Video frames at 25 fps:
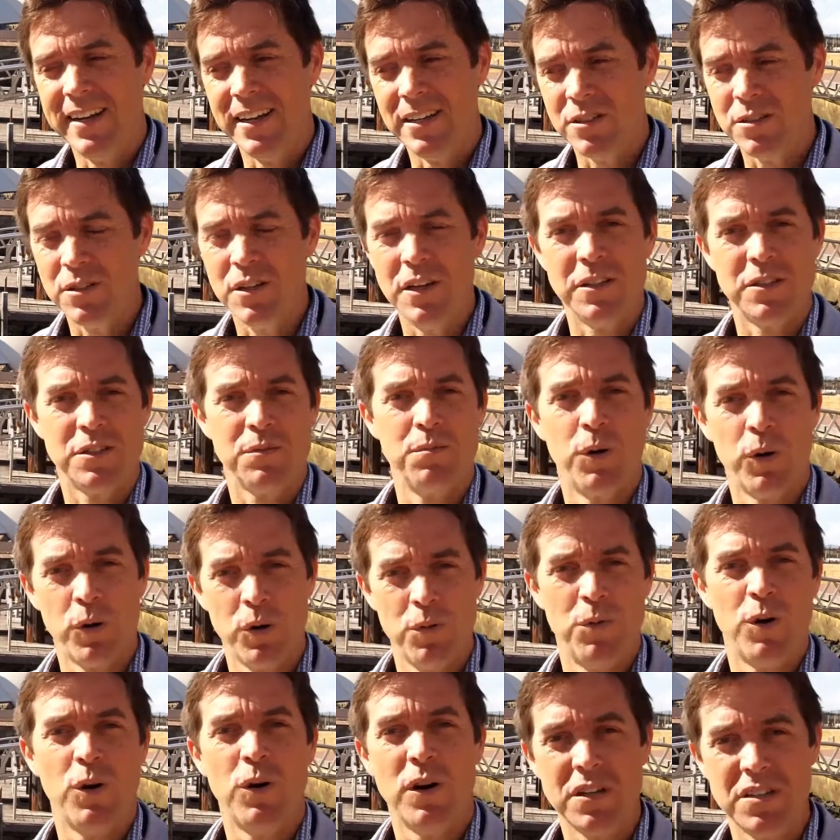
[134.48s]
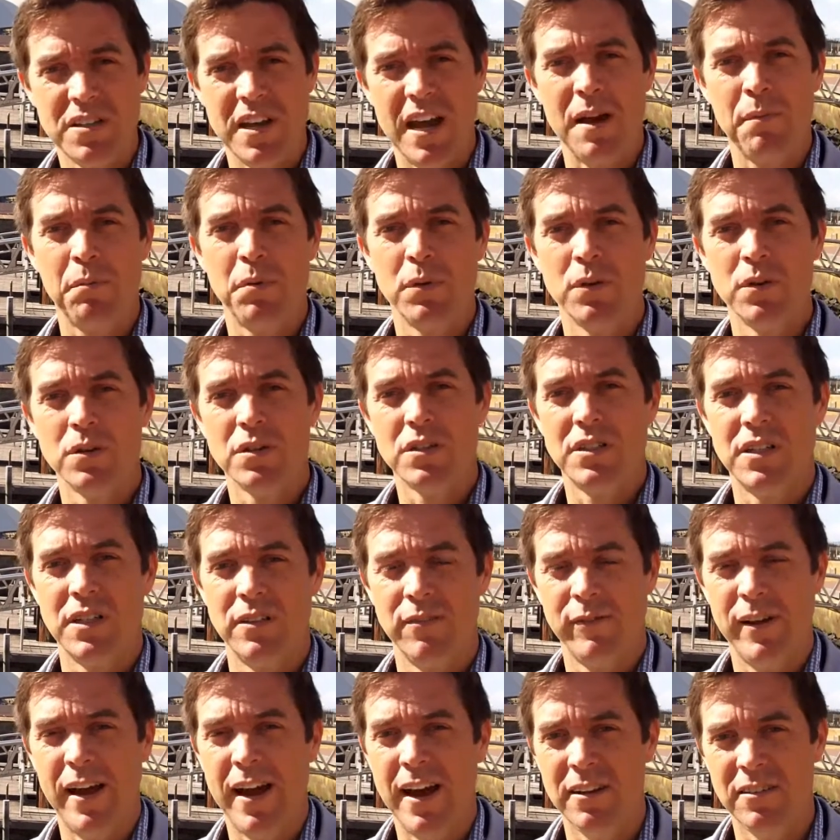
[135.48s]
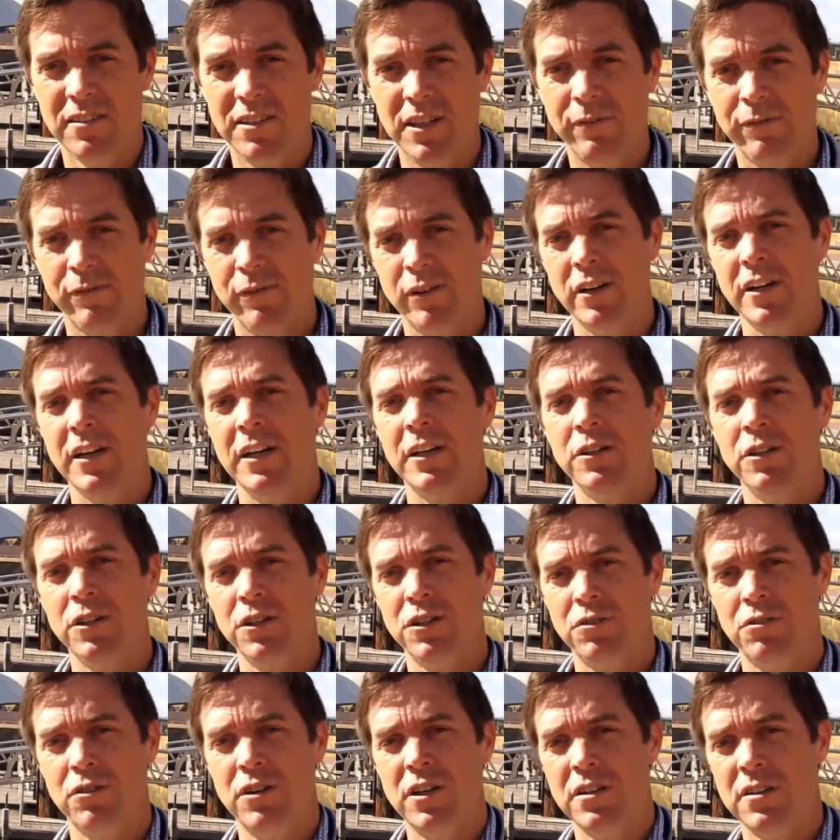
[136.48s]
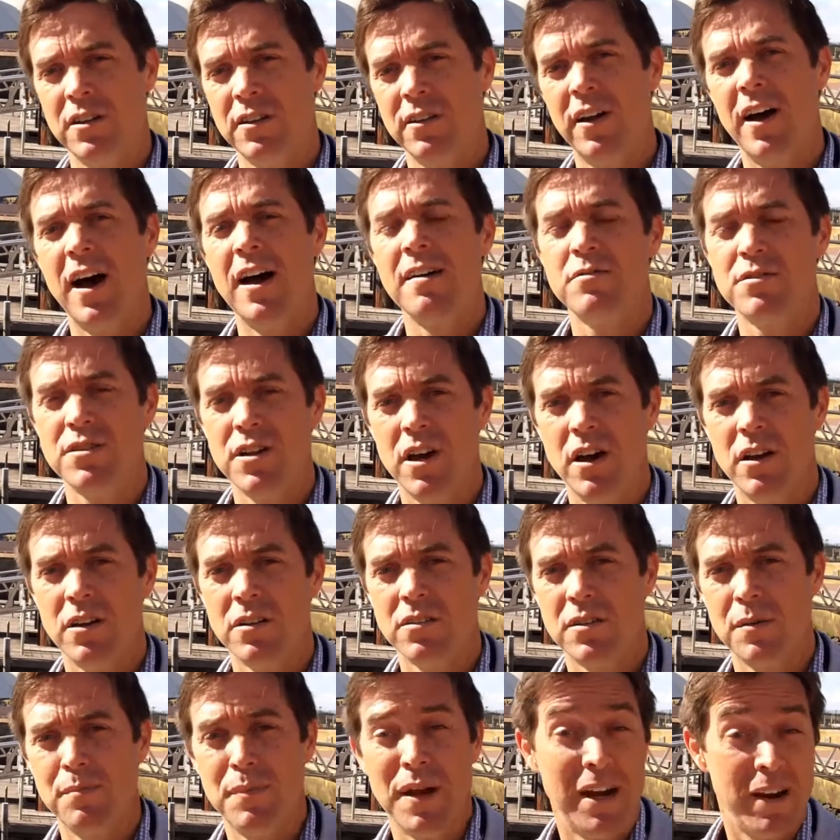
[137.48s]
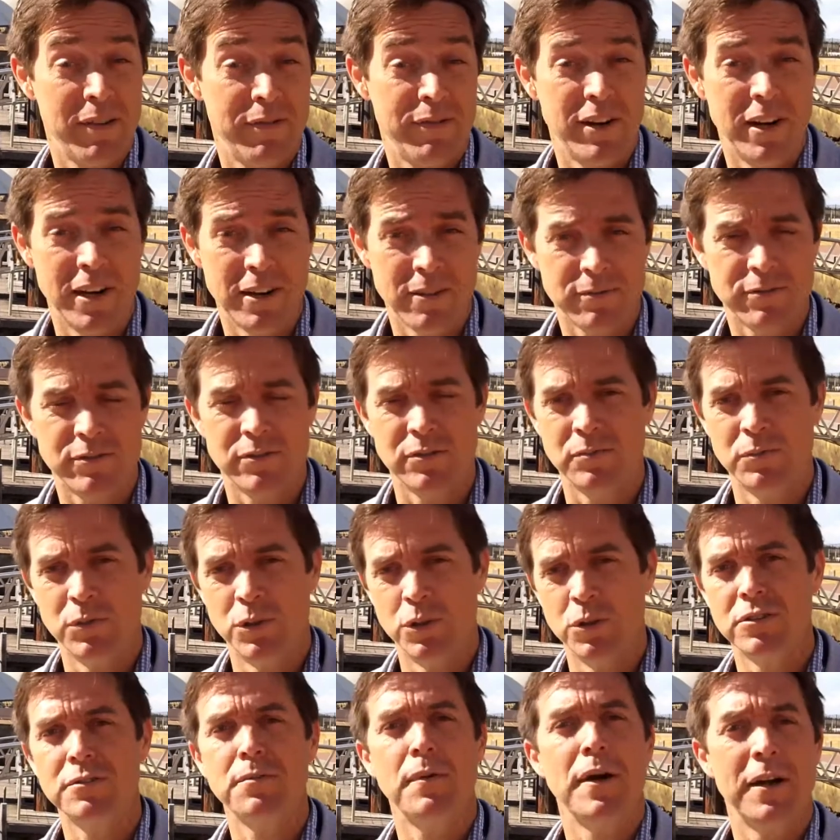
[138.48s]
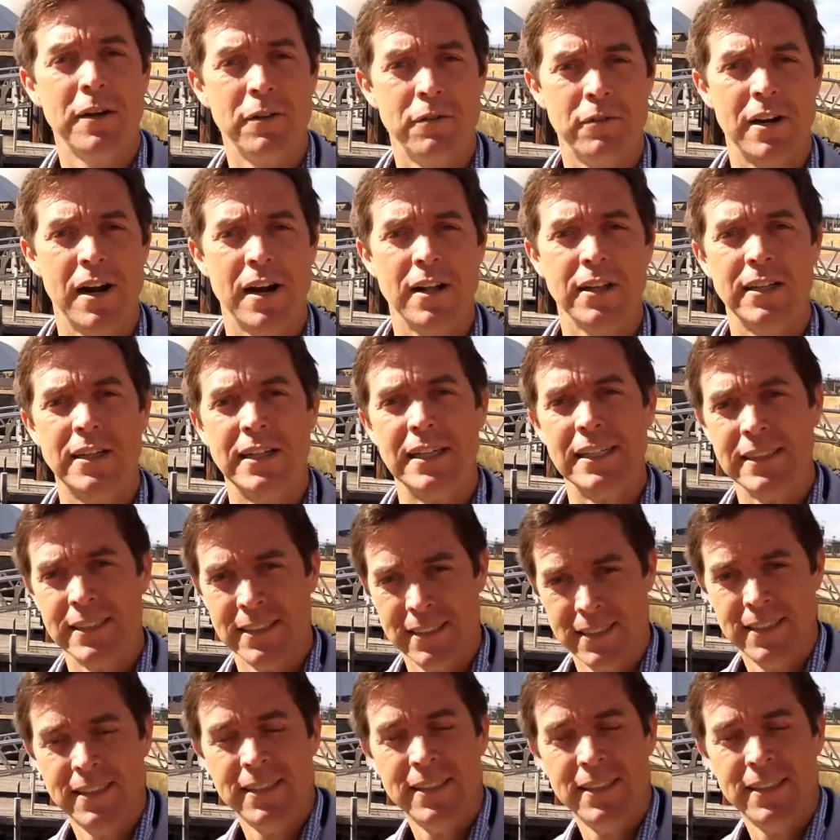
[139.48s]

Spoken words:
it's more and more examples of how different industries and lifestyles are benefiting from augmented reality.